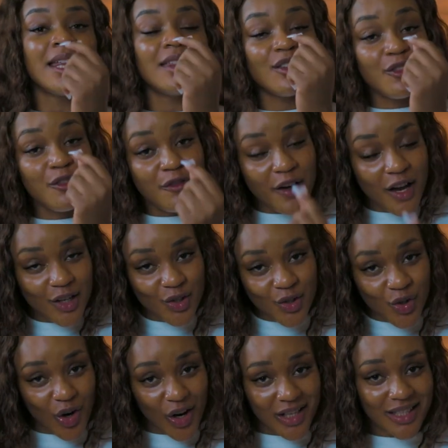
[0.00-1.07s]
The first
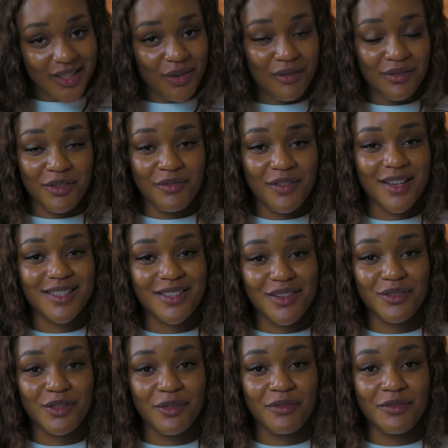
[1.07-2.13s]
choice of the first
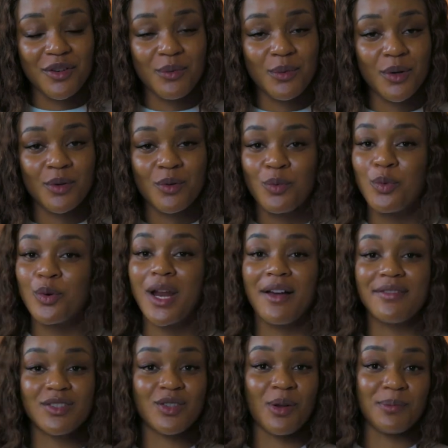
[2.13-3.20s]
gift of free will would
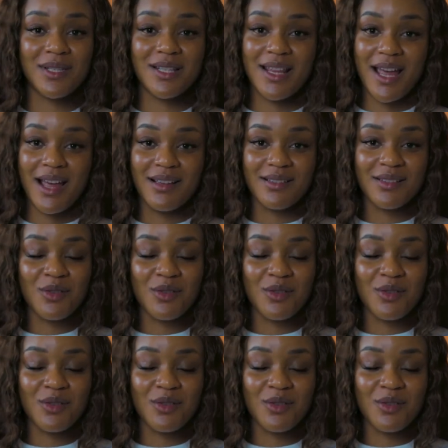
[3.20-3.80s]
have stopped there.